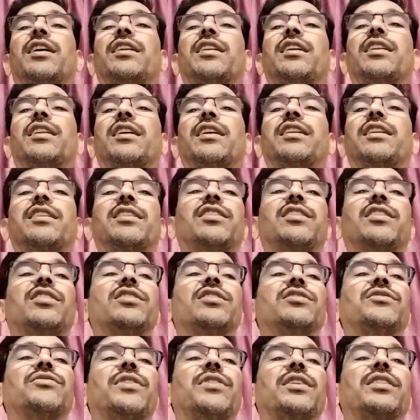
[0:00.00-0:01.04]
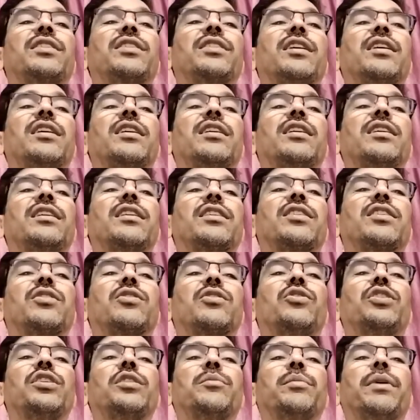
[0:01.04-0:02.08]
underlying cause for the
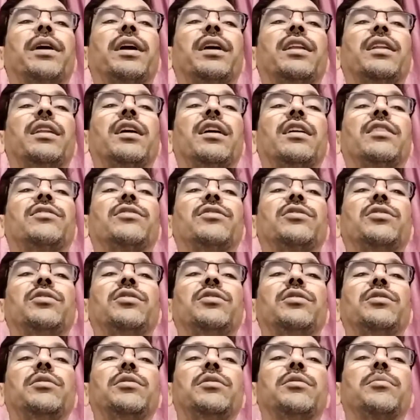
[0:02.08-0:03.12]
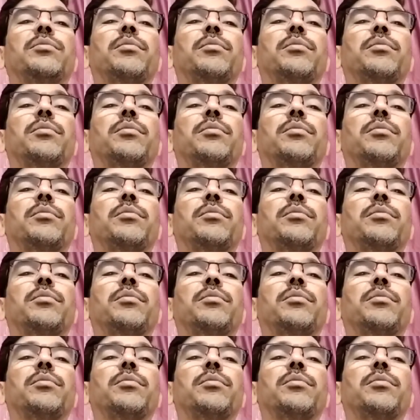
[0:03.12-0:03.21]
chronic pain also